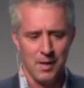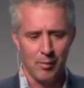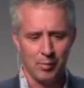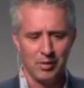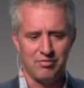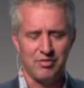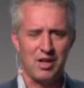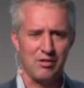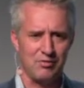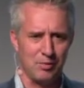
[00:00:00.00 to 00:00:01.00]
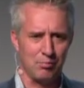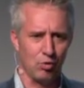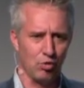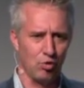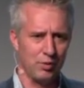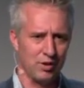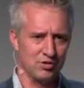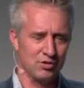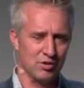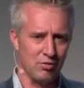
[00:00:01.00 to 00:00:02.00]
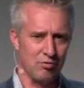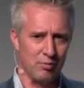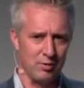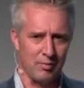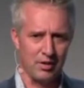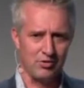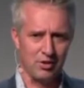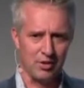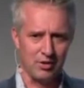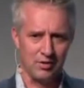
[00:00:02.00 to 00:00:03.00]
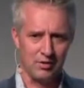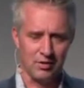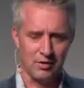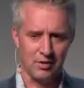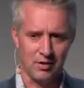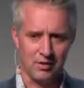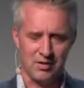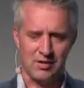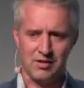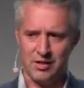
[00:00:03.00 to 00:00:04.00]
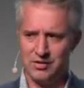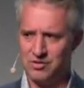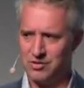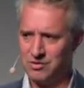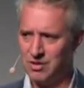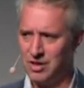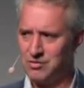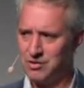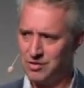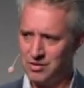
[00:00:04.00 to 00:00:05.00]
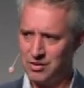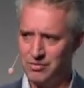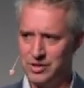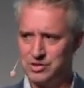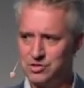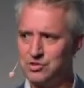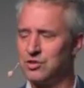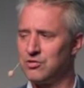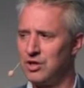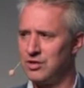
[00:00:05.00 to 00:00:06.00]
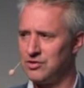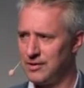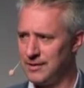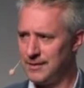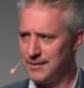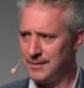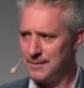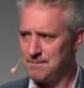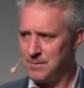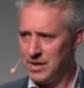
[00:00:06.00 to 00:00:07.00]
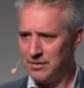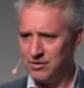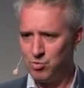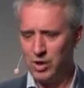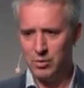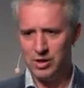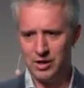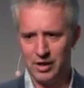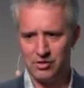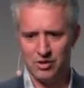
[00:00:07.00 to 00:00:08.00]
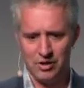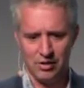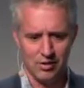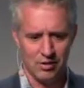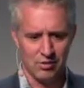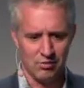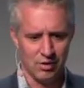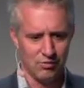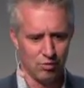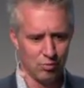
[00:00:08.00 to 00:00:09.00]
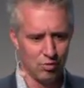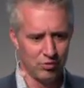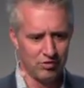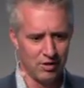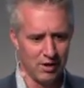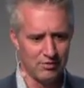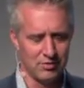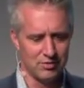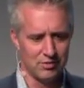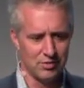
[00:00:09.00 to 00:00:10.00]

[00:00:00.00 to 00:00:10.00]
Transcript: I'm a big fan of that model because the government basically catalyzes the crowd, de-risks the crowd, and this way we can actually transform all these lives.